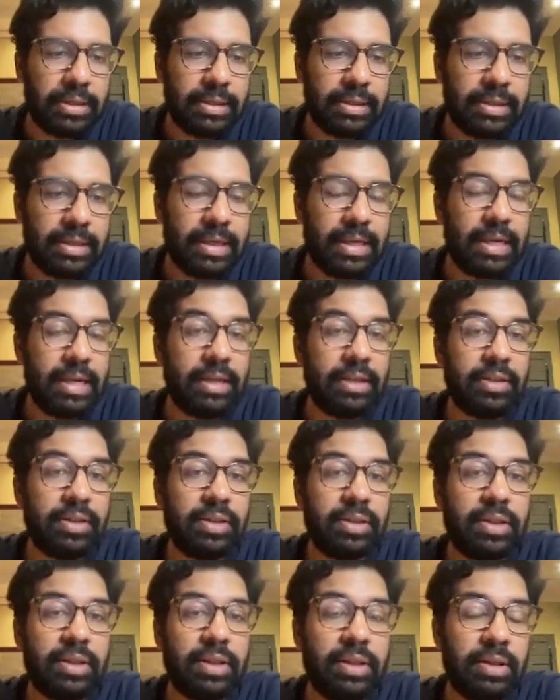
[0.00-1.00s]

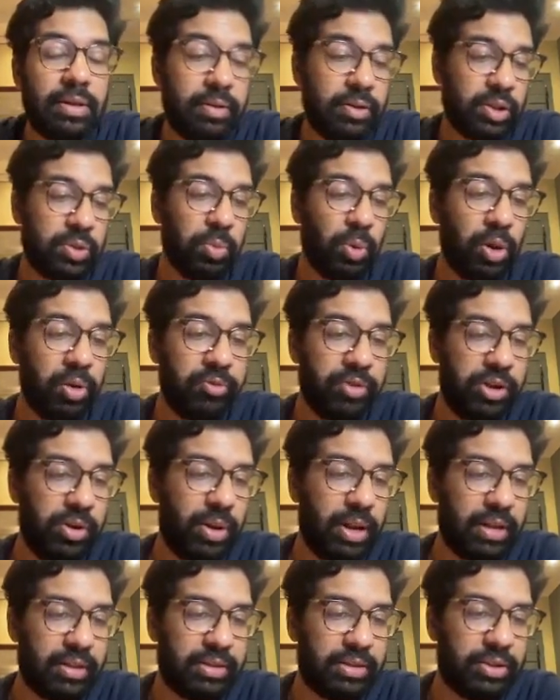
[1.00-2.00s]
today's small video
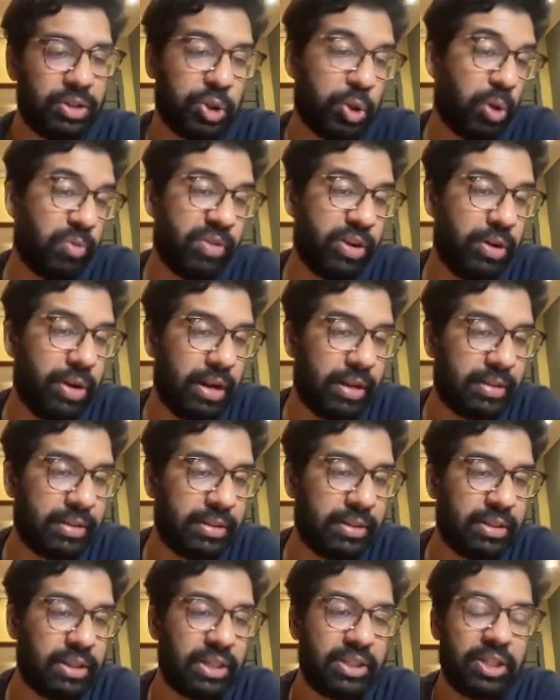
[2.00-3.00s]
lesson, short video
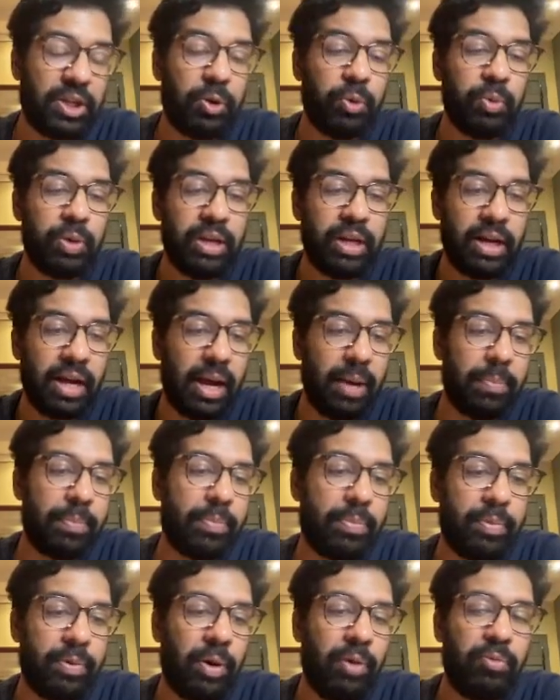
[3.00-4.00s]
lesson, just a recap
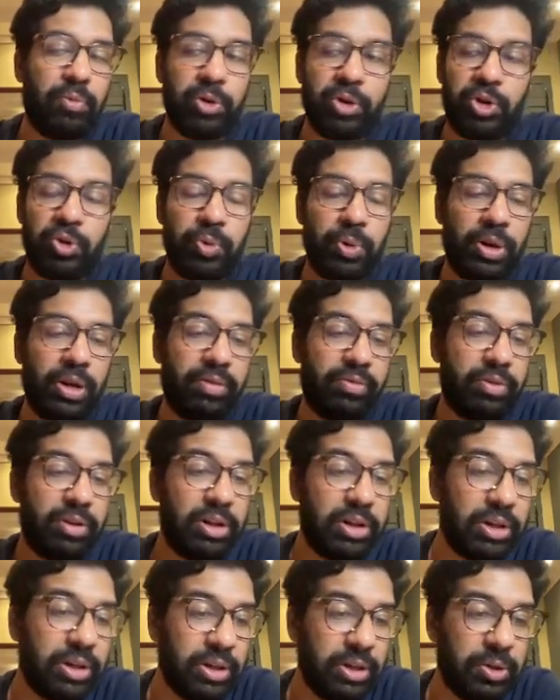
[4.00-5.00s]
of what you would have
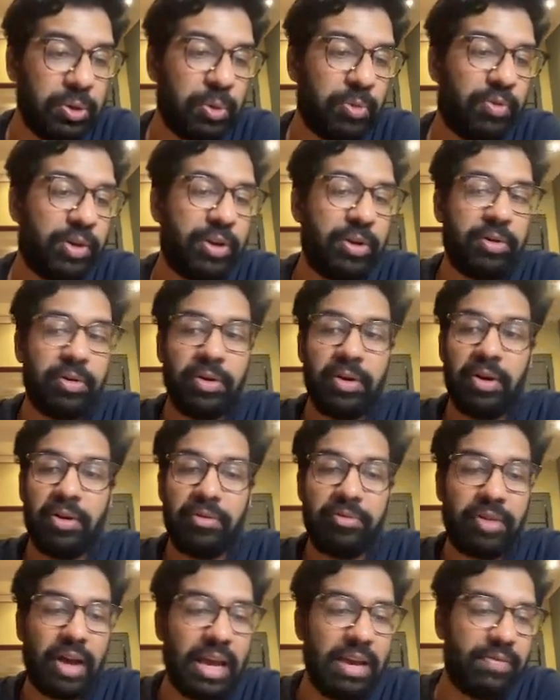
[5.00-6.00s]
learned over your
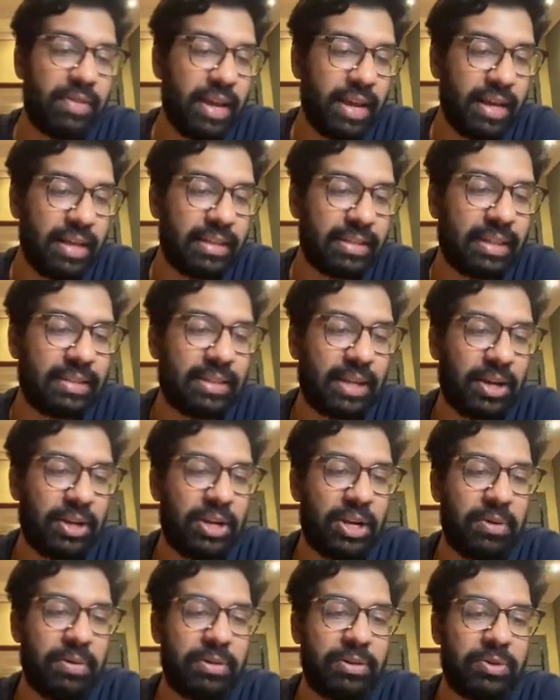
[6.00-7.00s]
5 years at
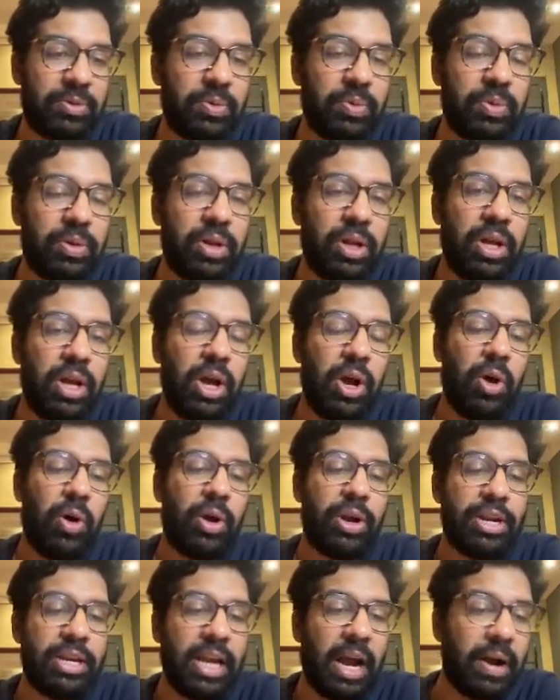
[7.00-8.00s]
secondary school
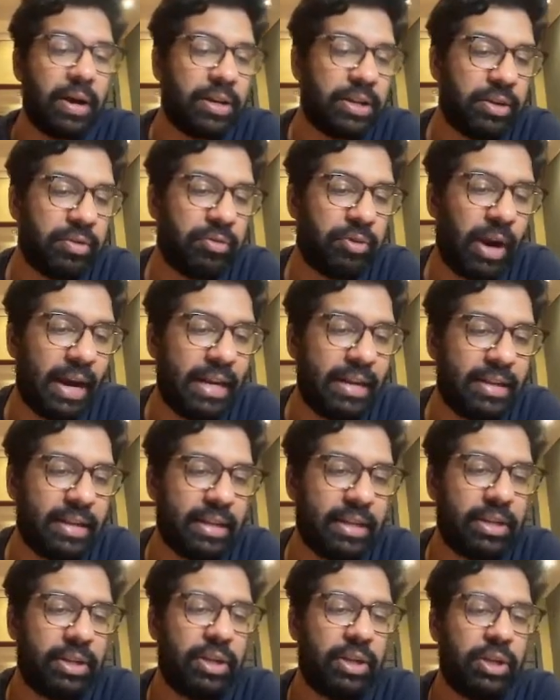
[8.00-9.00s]
on narrative
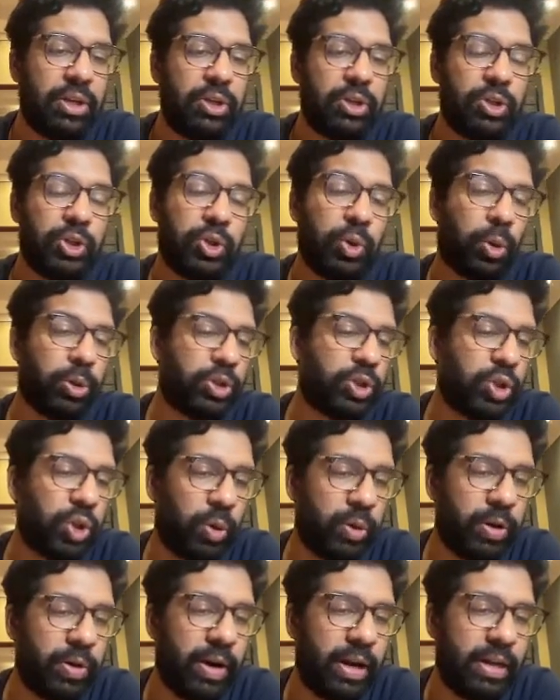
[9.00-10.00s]
writing, short
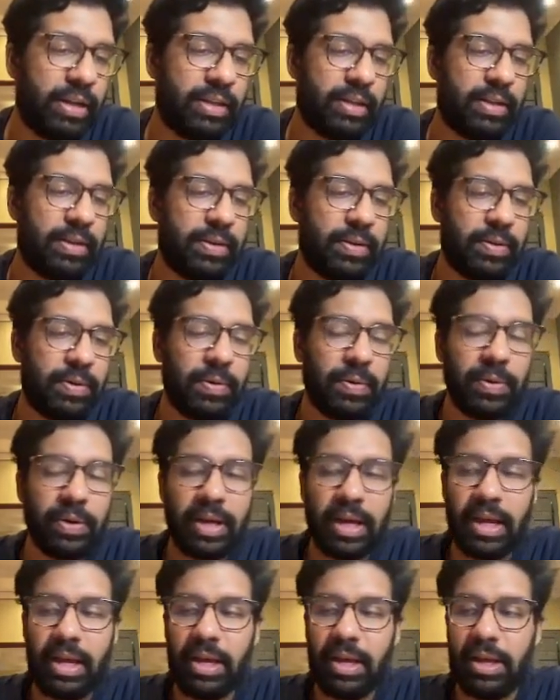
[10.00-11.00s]
story writing.
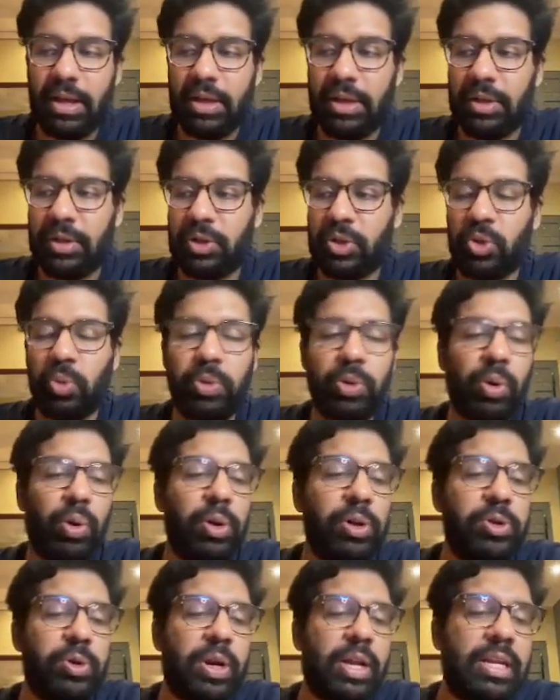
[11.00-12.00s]
Okay, so we
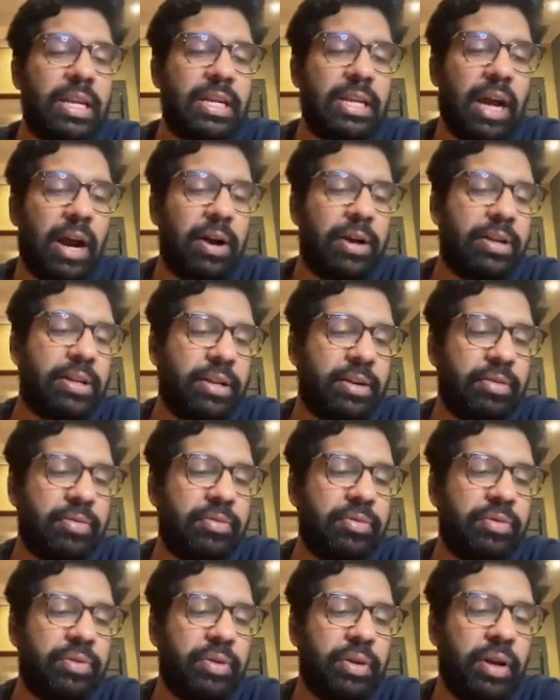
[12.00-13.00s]
all know that the
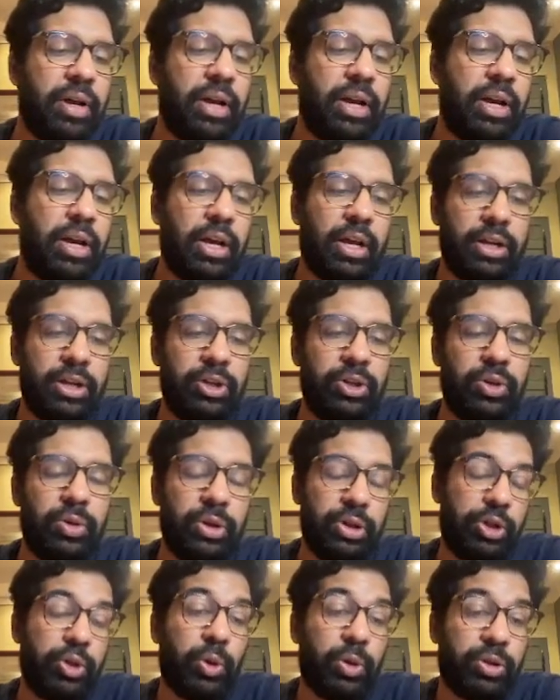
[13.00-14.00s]
narrative and the
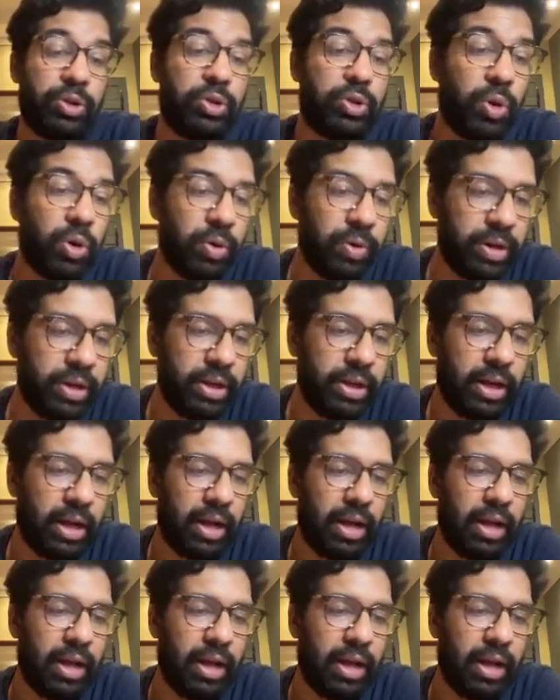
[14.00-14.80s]
short story